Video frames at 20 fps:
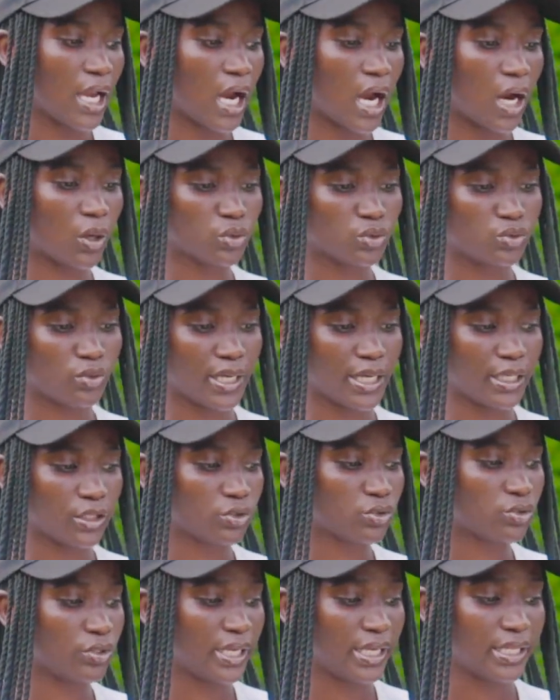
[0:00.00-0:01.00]
I would like
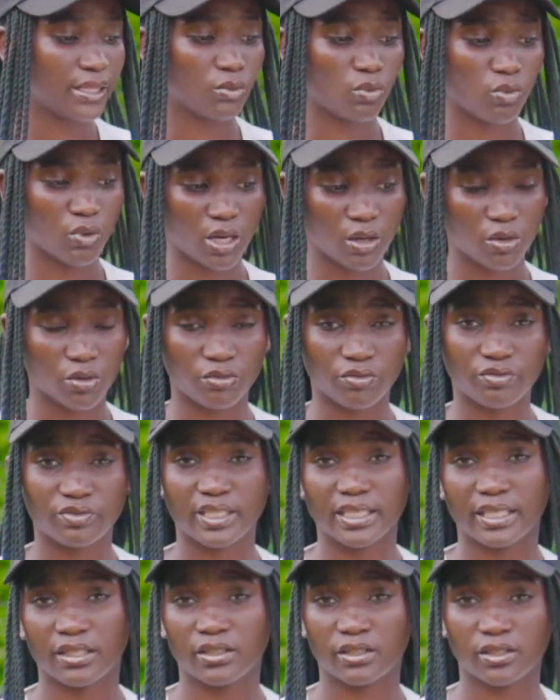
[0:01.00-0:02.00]
to read one of
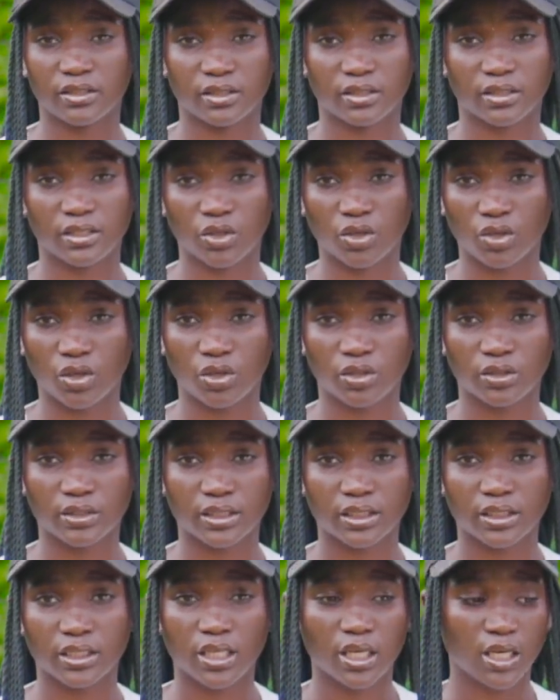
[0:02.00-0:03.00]
the
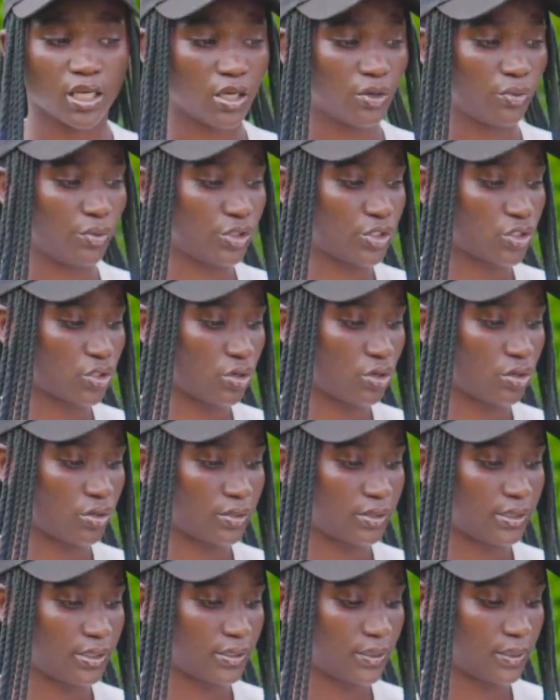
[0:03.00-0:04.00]
quote which
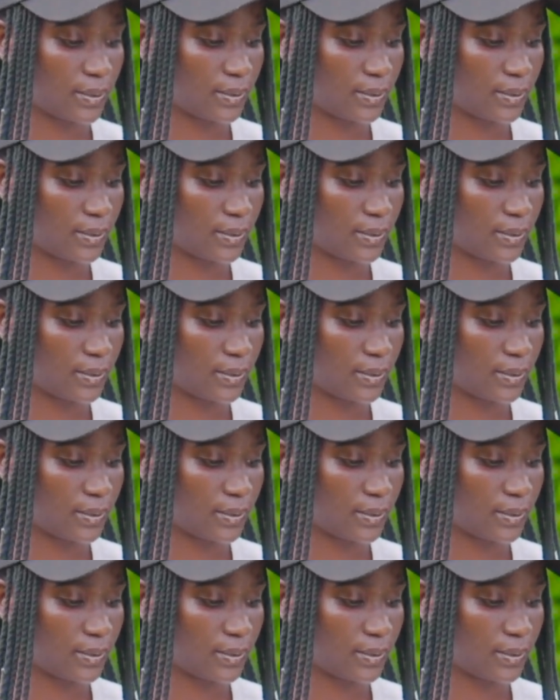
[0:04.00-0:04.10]
called